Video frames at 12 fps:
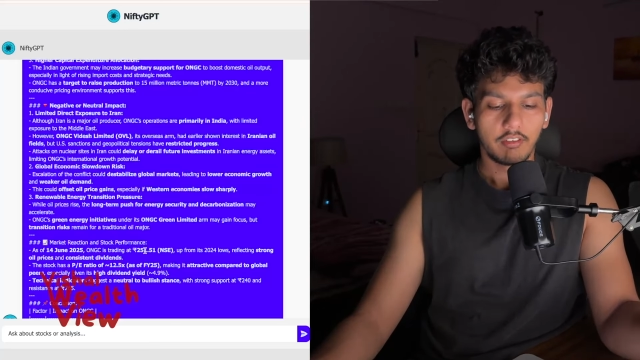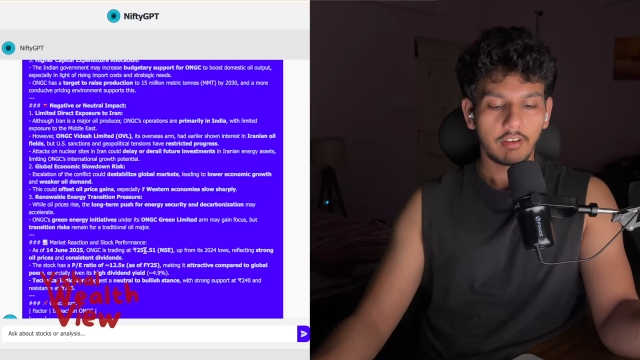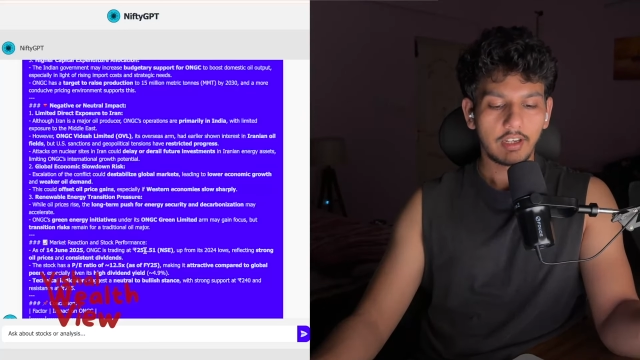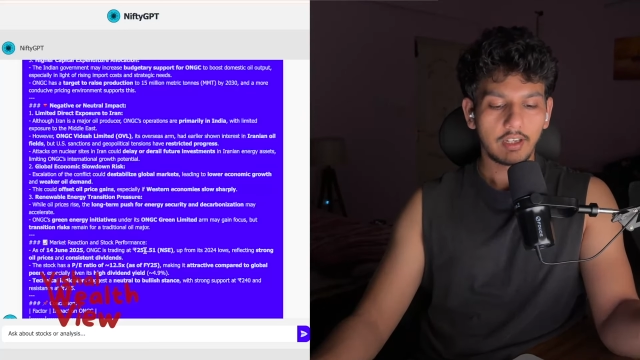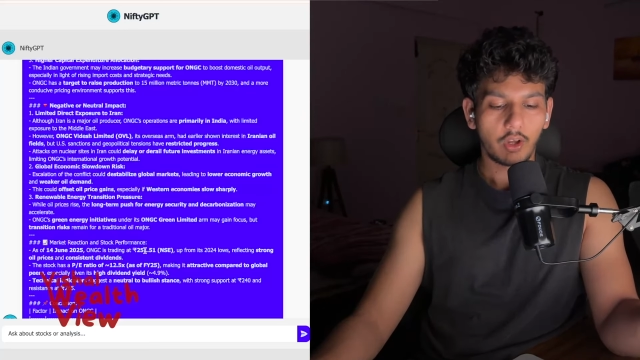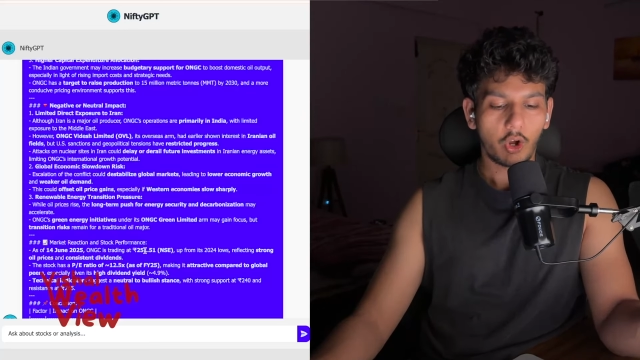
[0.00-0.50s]

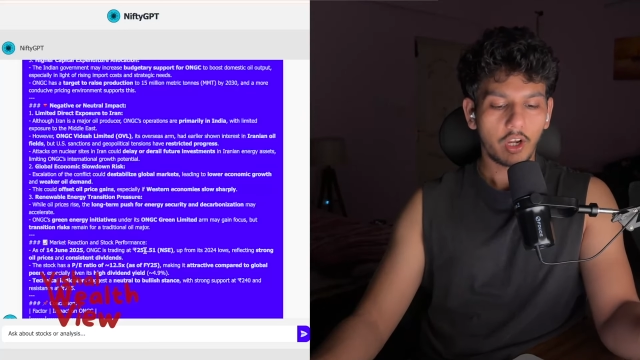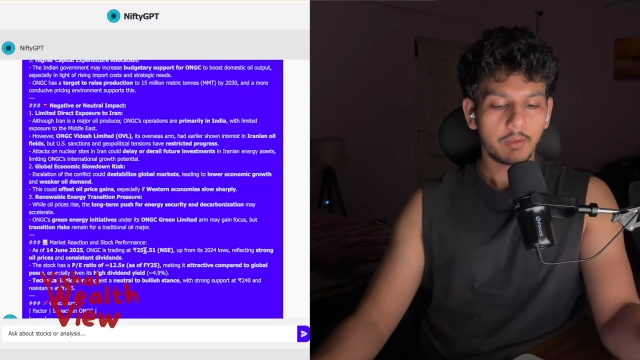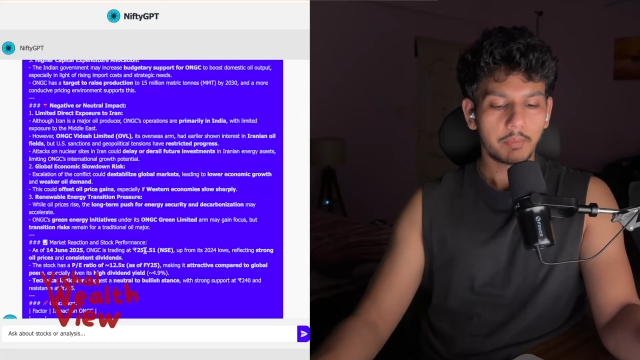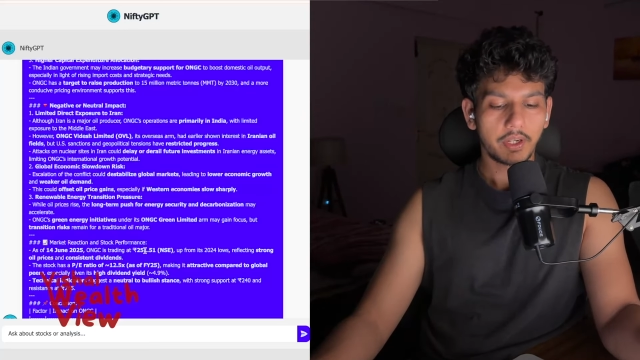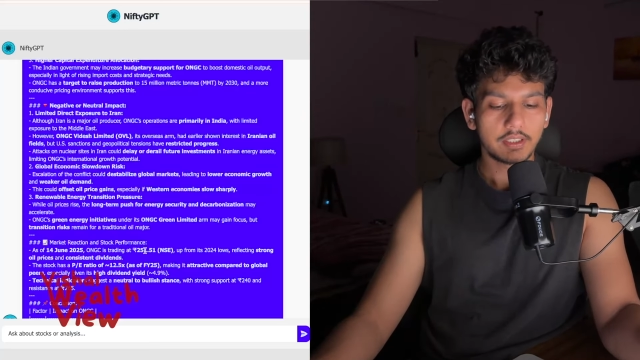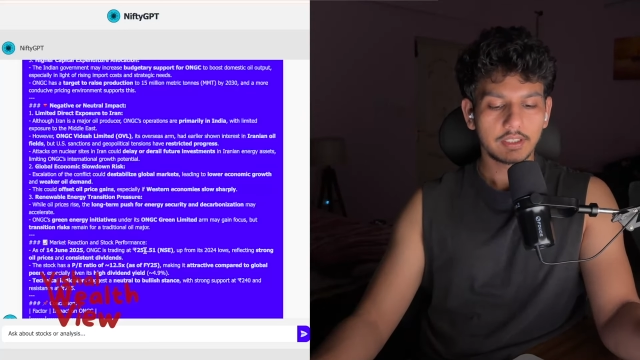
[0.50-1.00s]
While oil
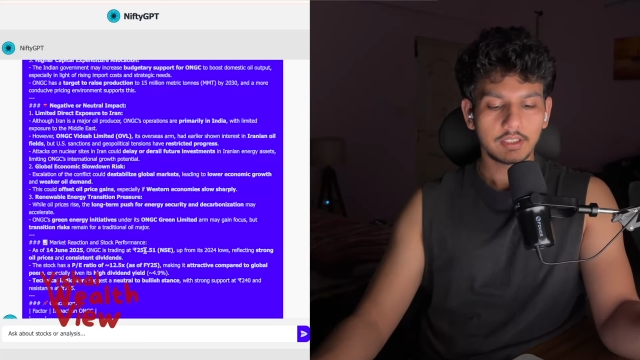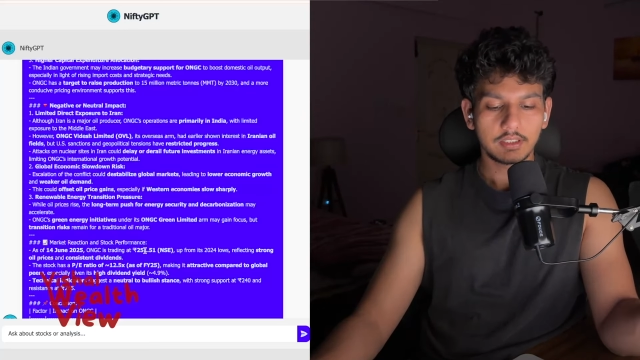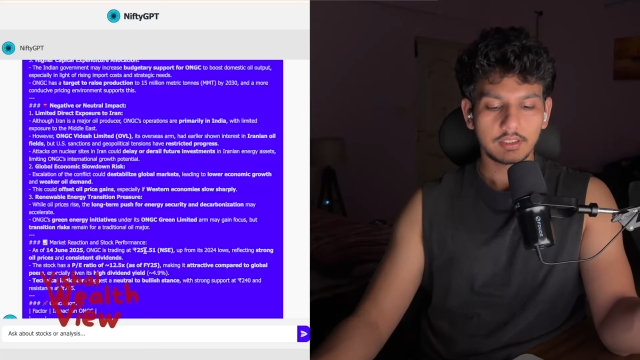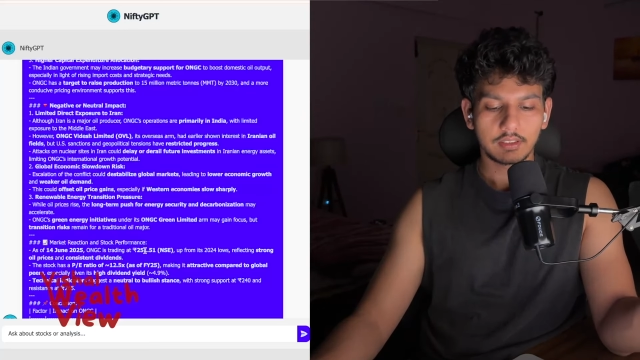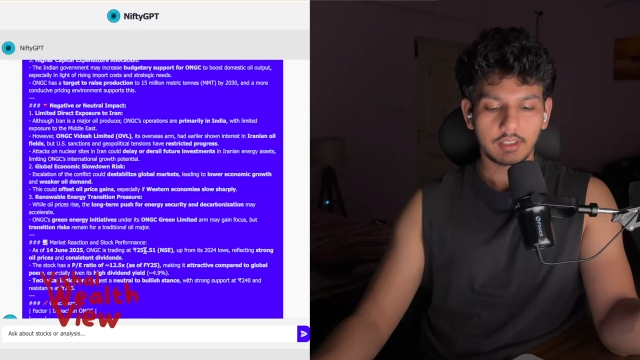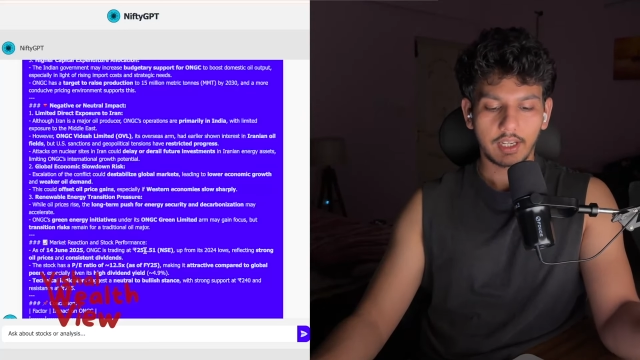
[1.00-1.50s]

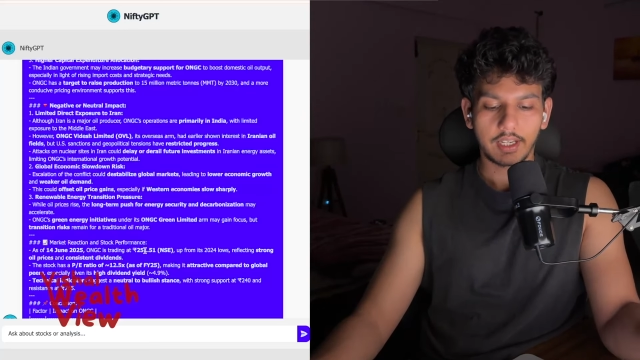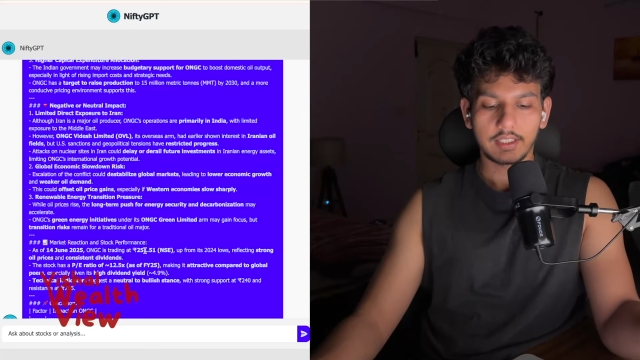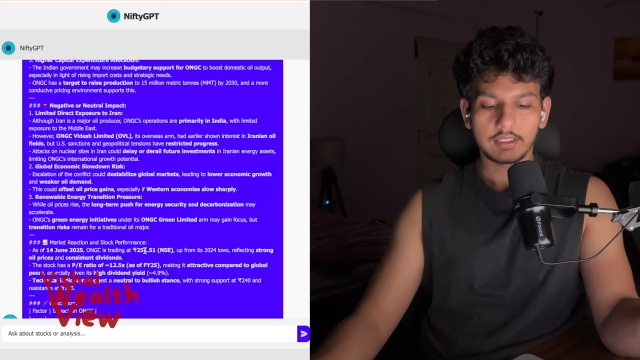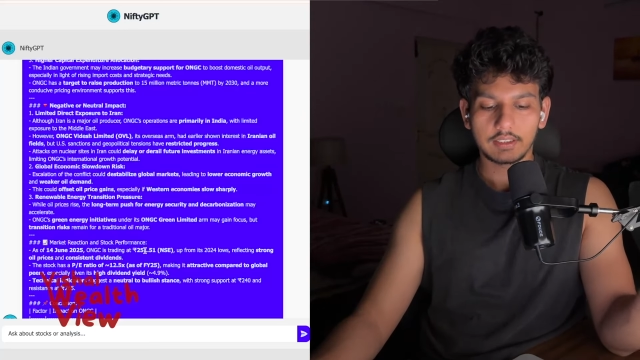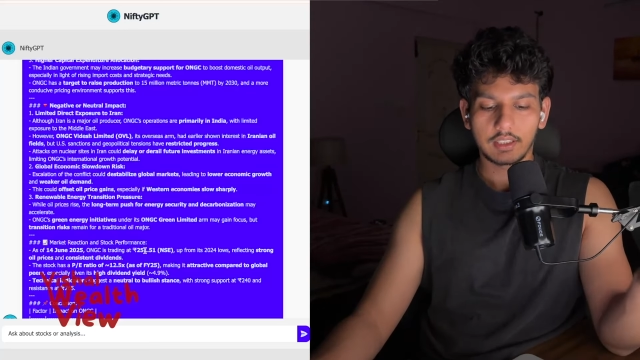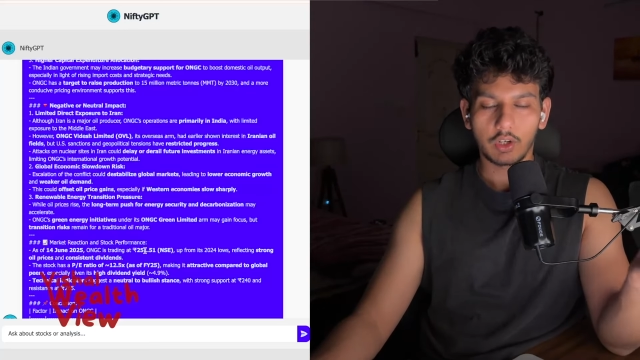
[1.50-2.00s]
prices
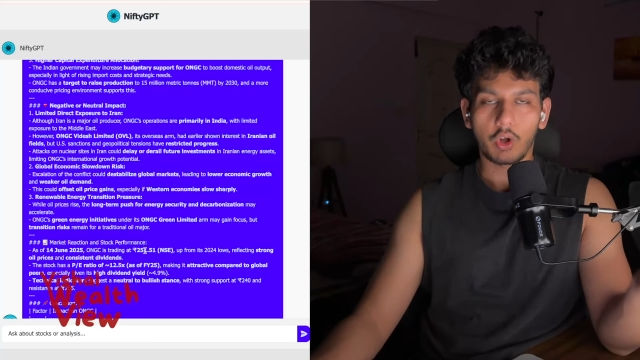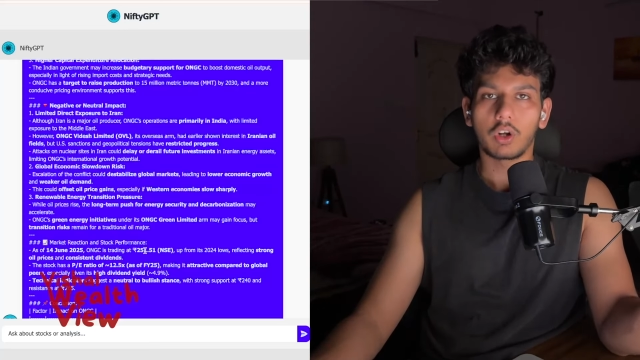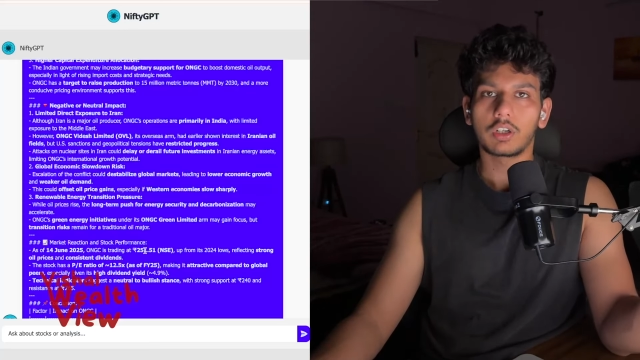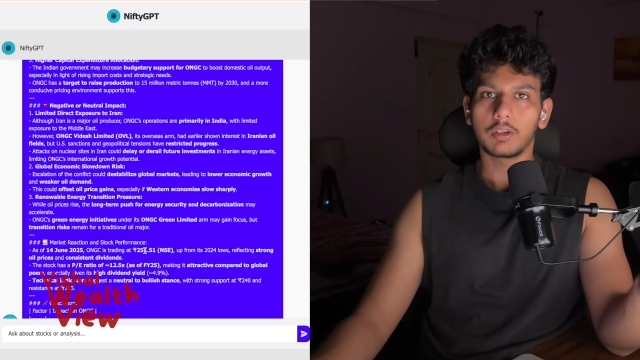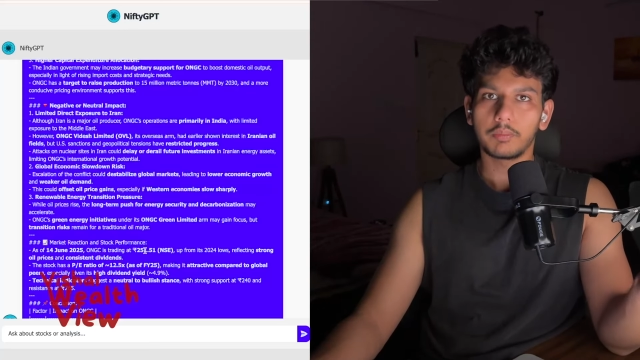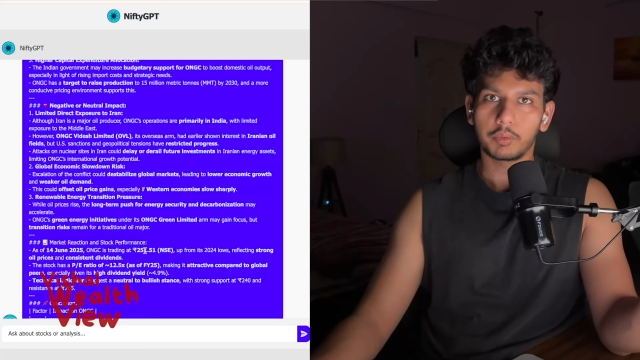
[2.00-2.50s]
rise, the
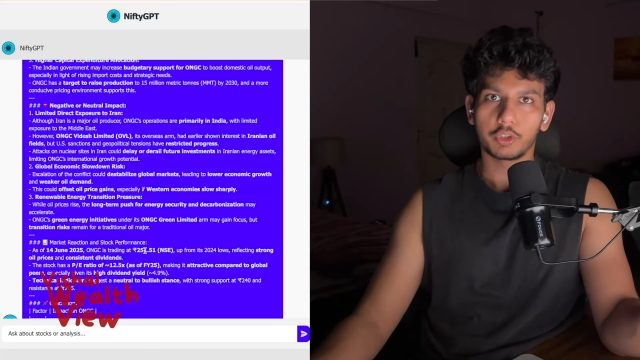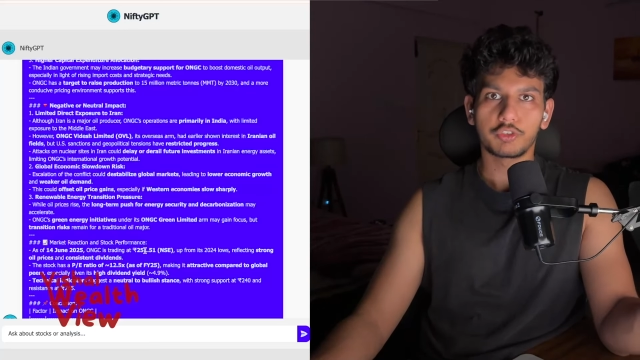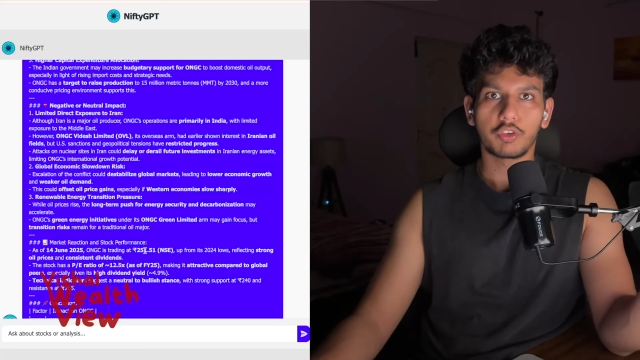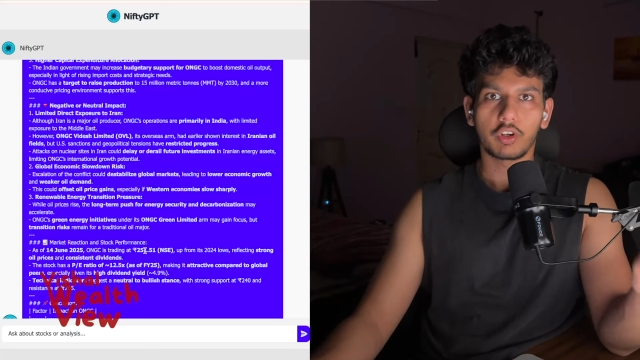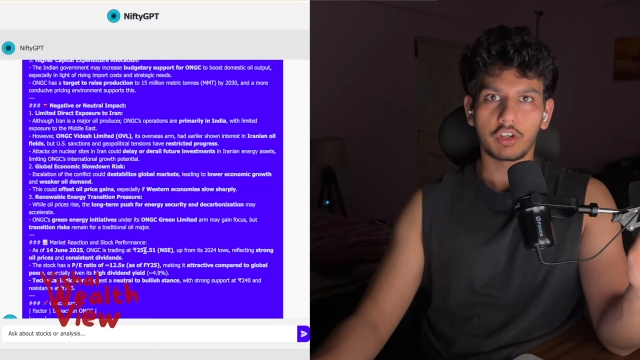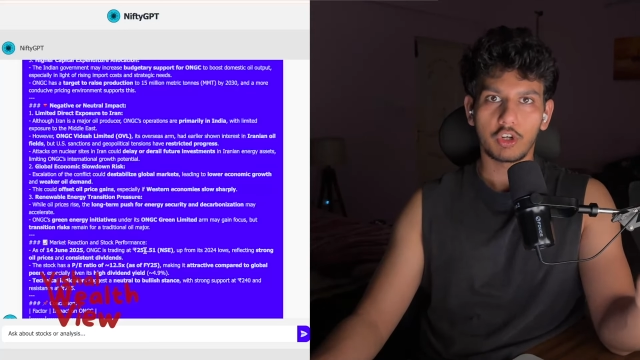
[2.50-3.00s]
long term push
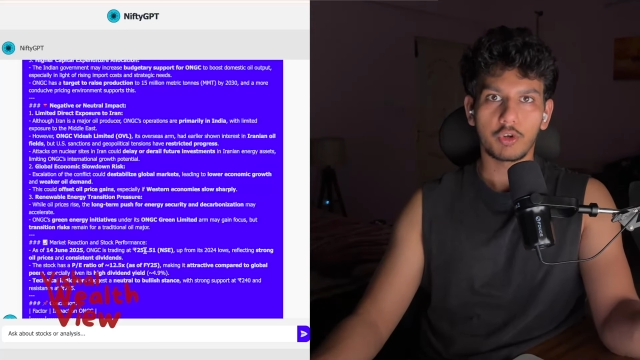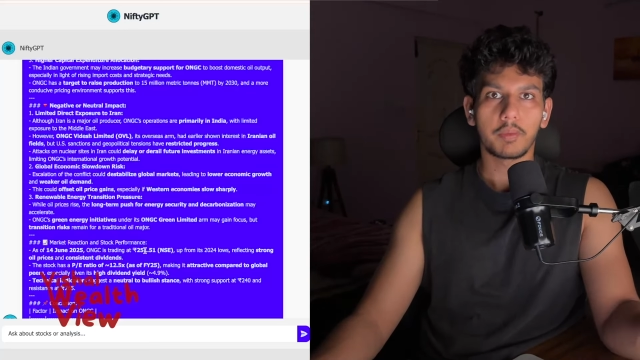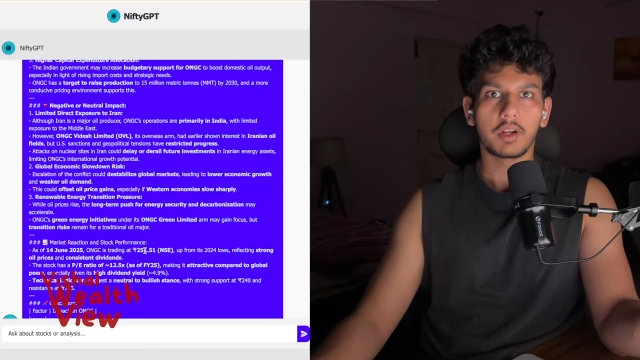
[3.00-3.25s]
for renewable